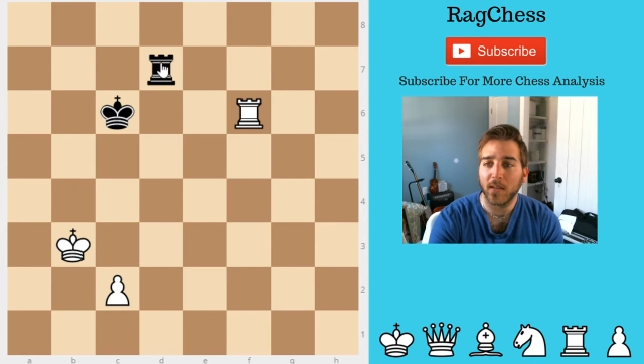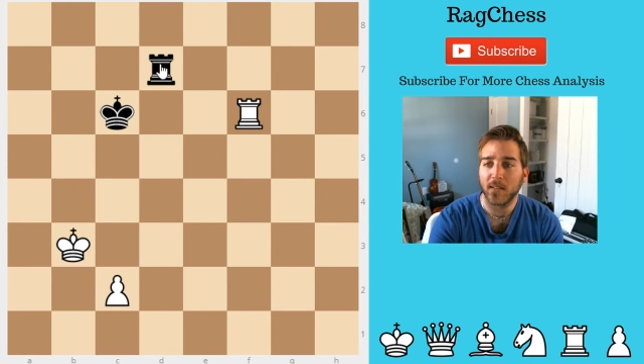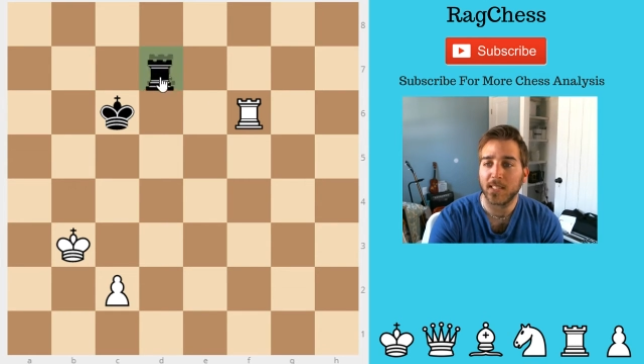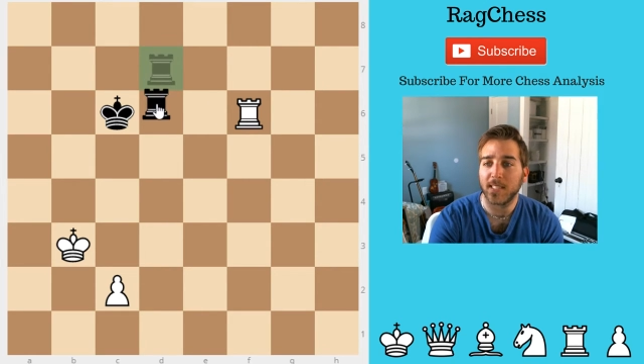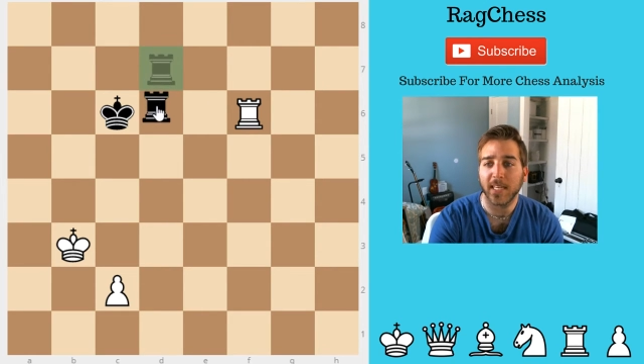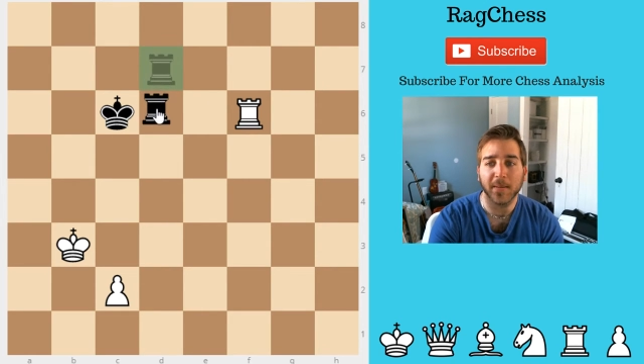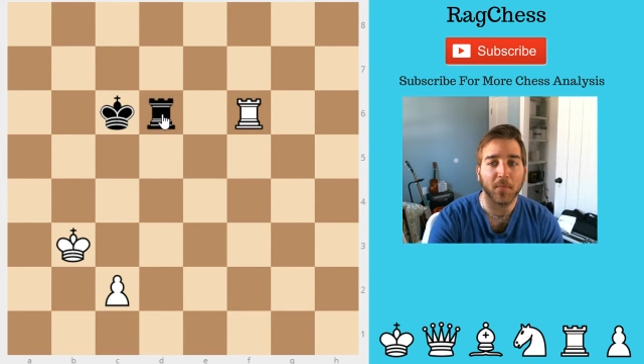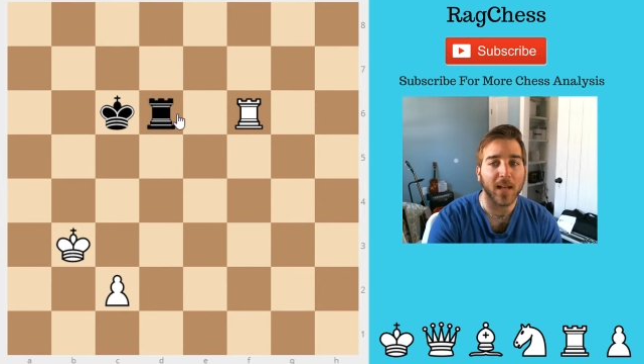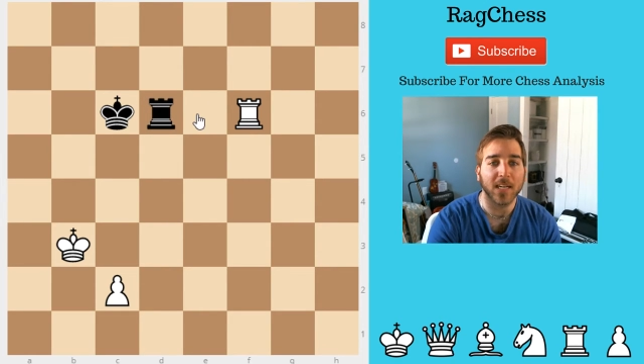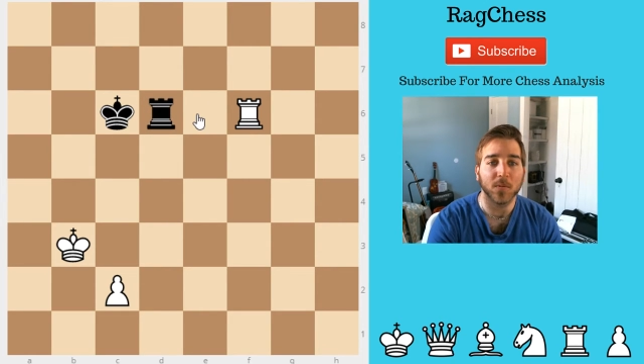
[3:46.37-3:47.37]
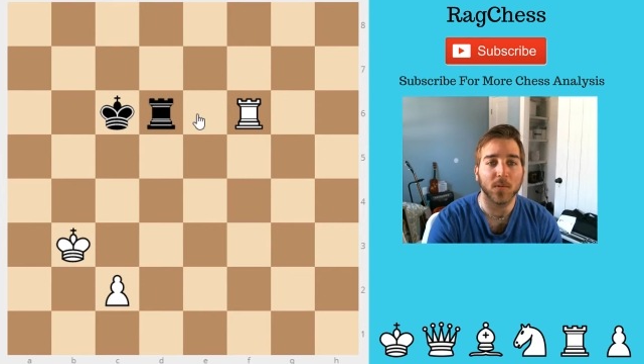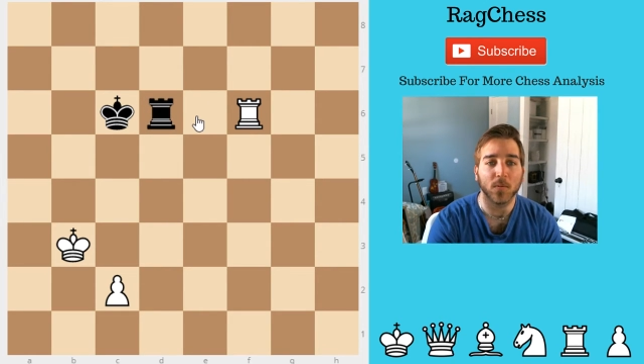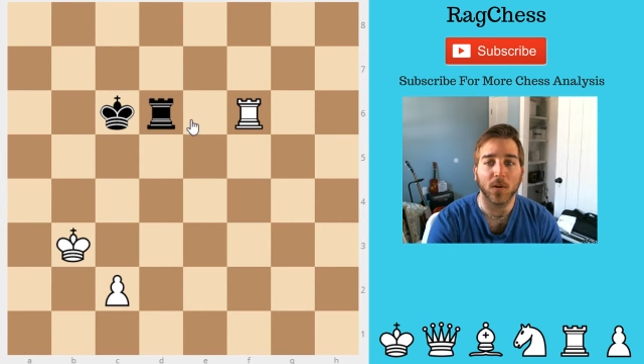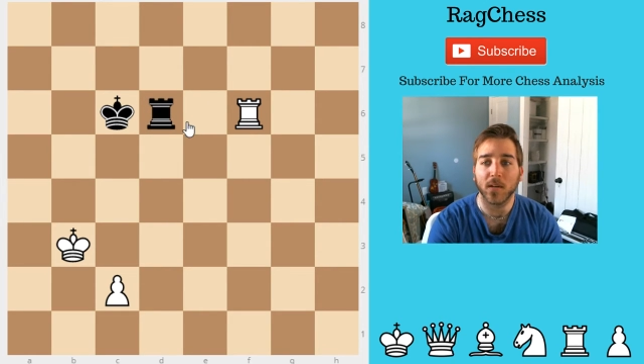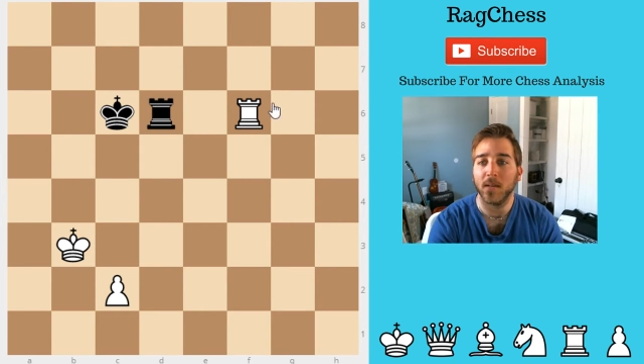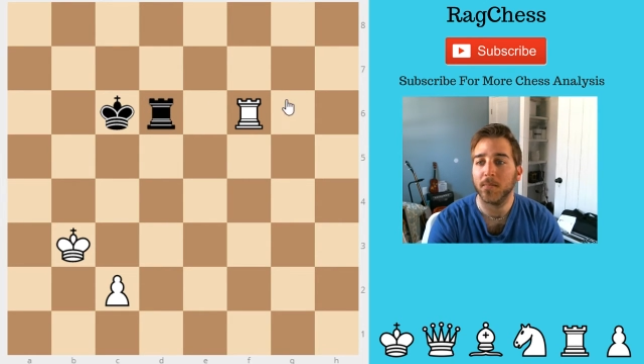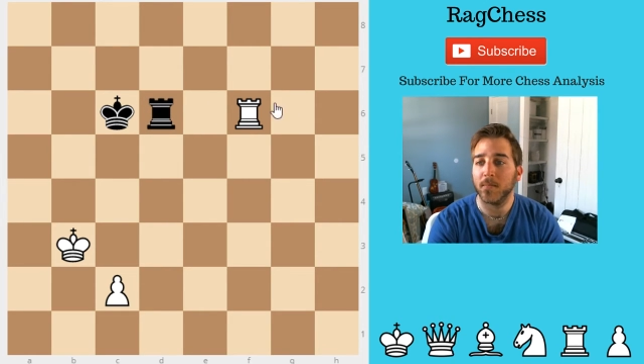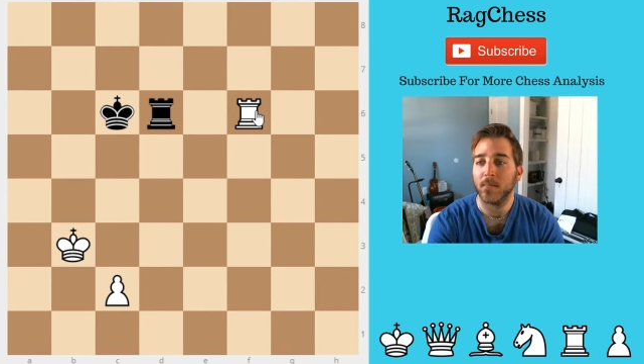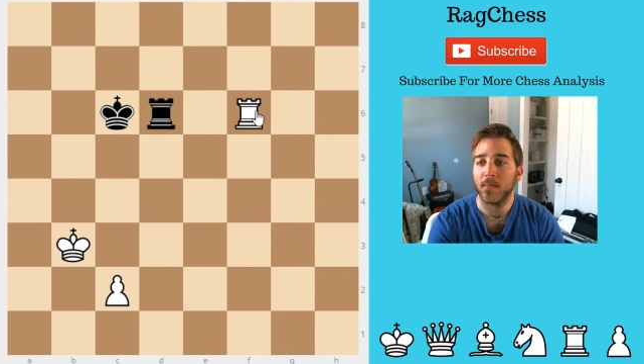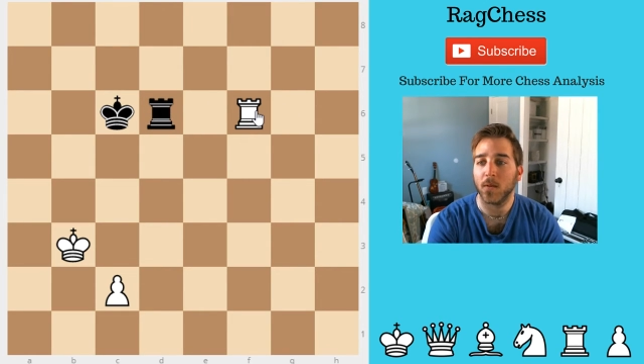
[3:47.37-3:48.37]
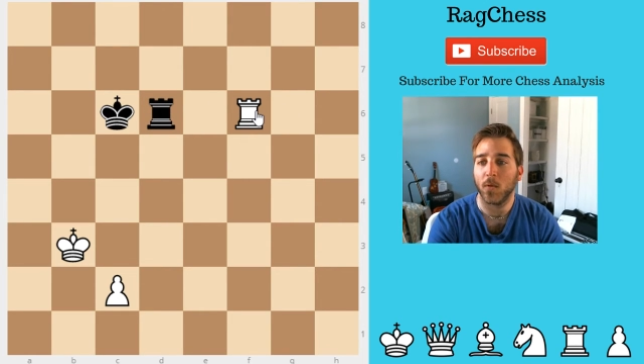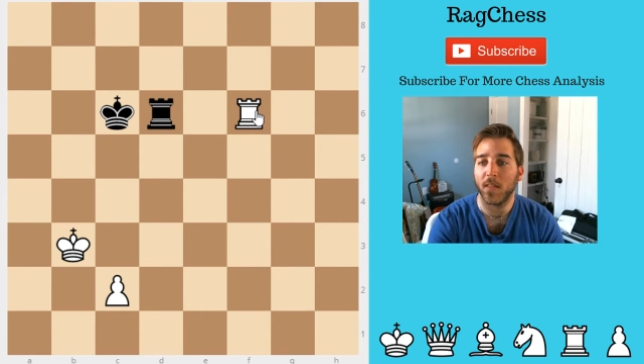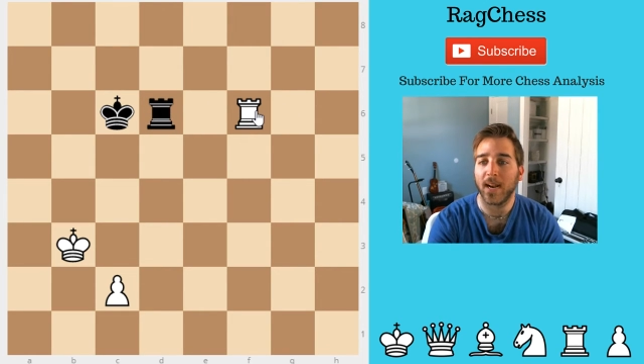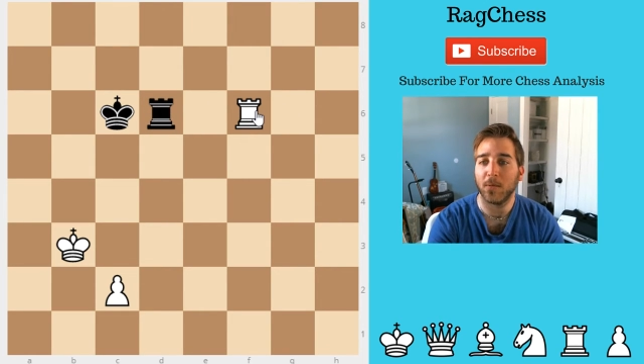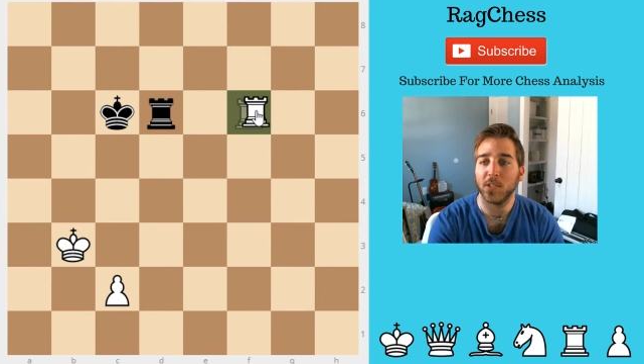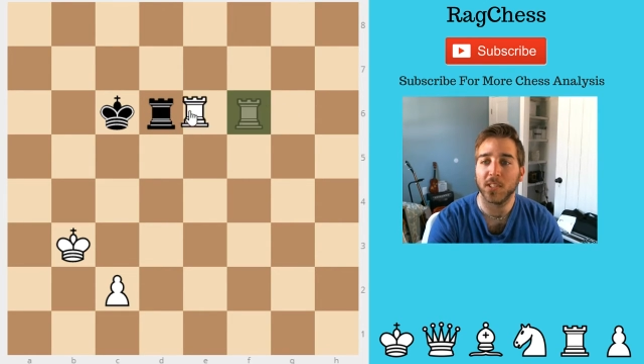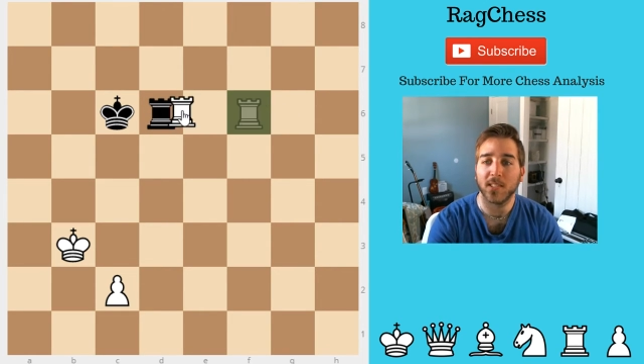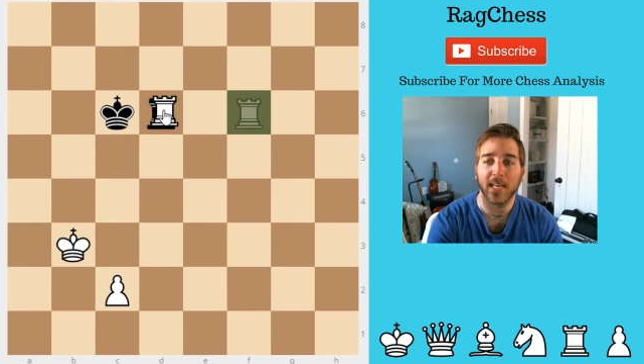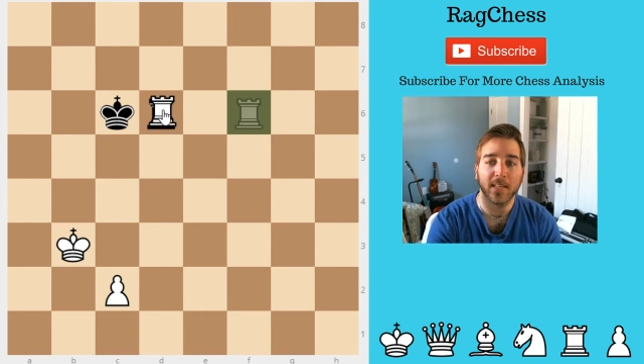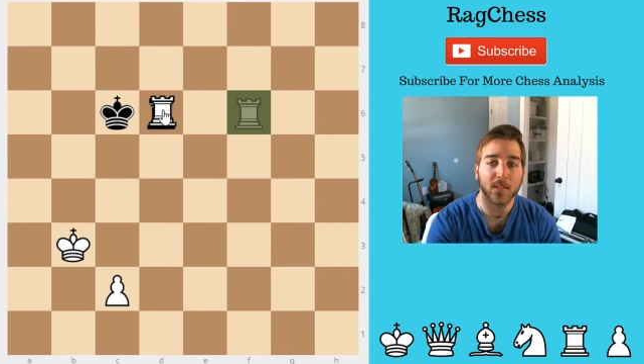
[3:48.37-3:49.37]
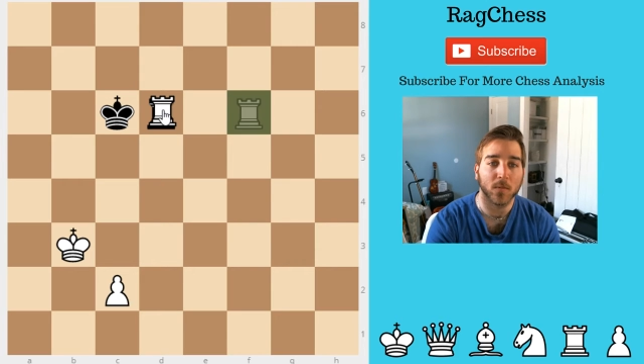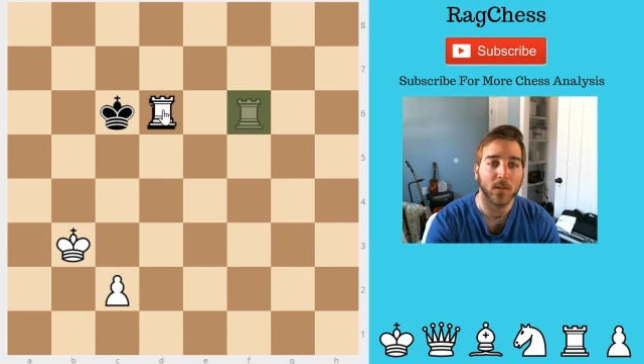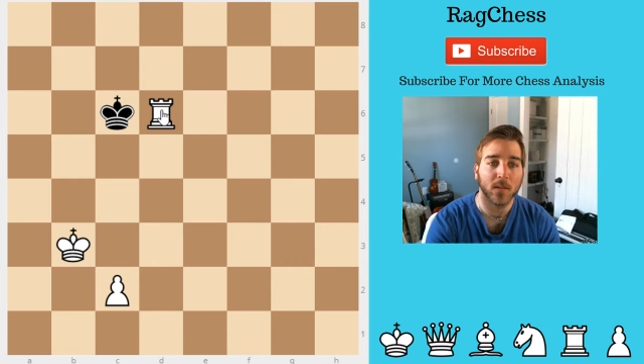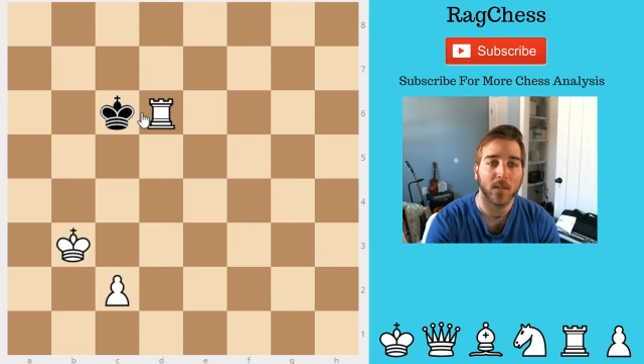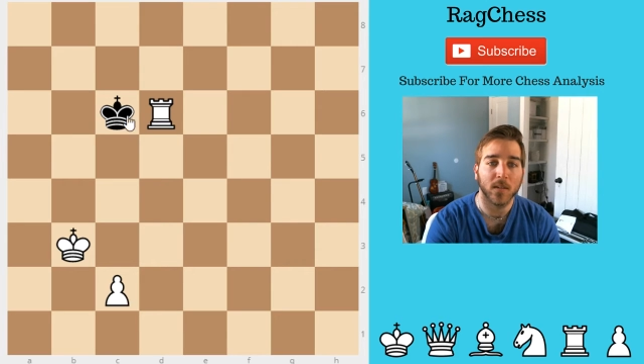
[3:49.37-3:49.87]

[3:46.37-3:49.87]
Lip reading: Let's say he blocks with a rook. Well, then I would just take his rook